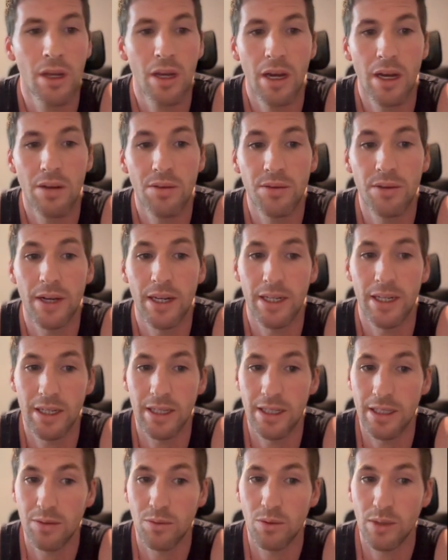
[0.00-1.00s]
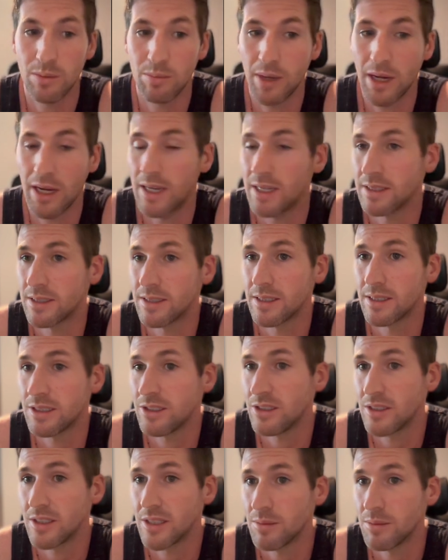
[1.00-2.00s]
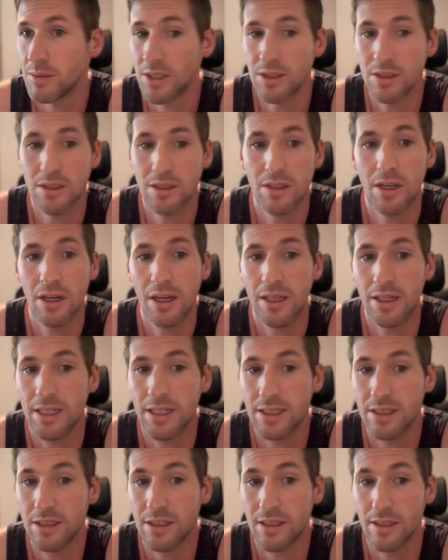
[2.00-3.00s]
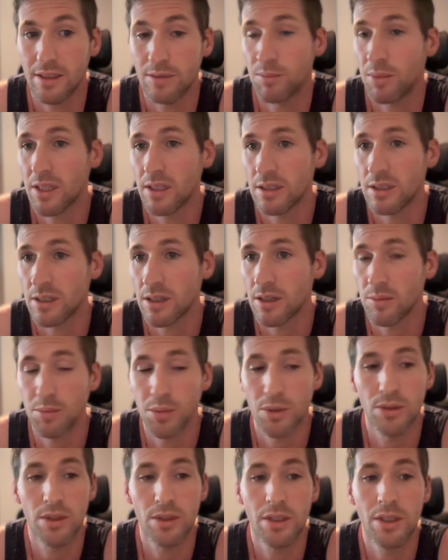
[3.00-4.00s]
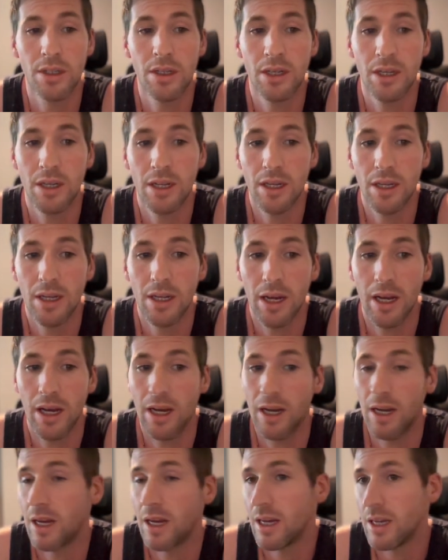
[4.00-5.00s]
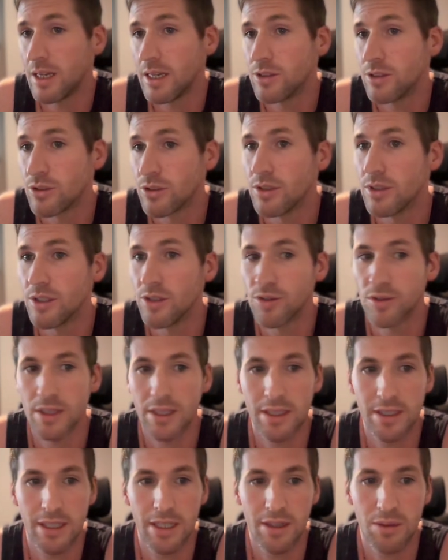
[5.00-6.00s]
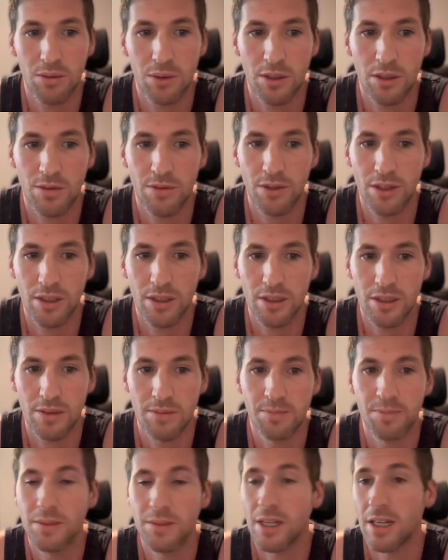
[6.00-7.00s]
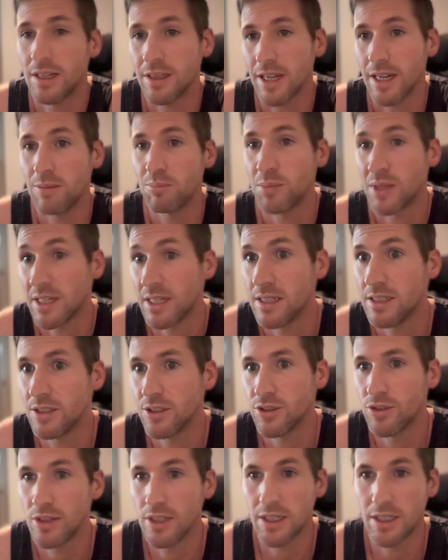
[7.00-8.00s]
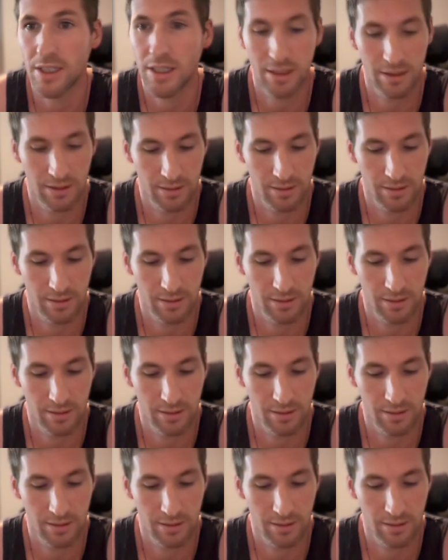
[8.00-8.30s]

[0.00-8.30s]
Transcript: And finally, we pass each image and each expected output into the train network function, and that begins training.